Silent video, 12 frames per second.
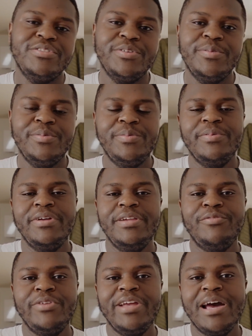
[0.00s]
So,
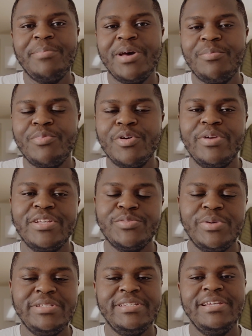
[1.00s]
and for the iPad Pro, that's
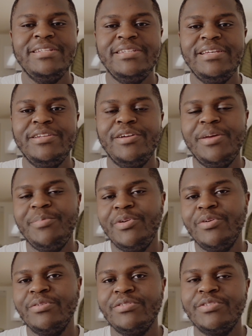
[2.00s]
2018 and
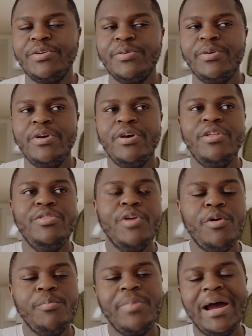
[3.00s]
beyond. So
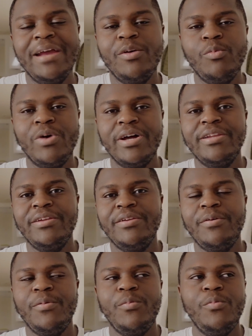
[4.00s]
don't buy the
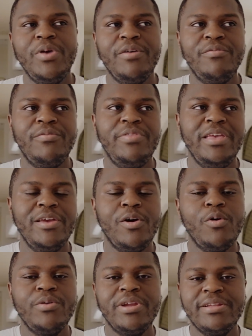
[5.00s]
one with the
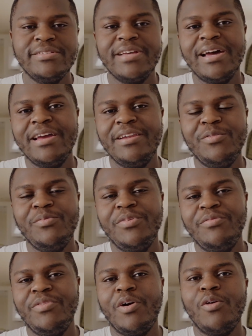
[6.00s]
older design,
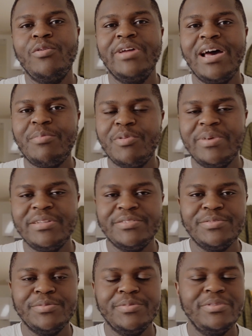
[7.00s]
with the older Apple
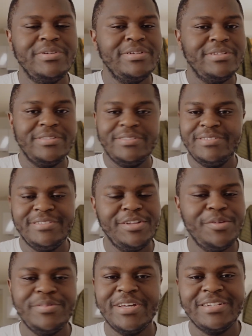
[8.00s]
Pencil.
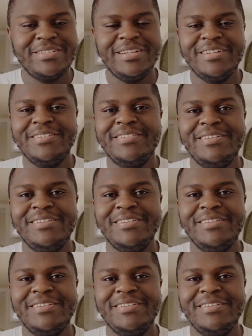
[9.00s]
Don't touch that.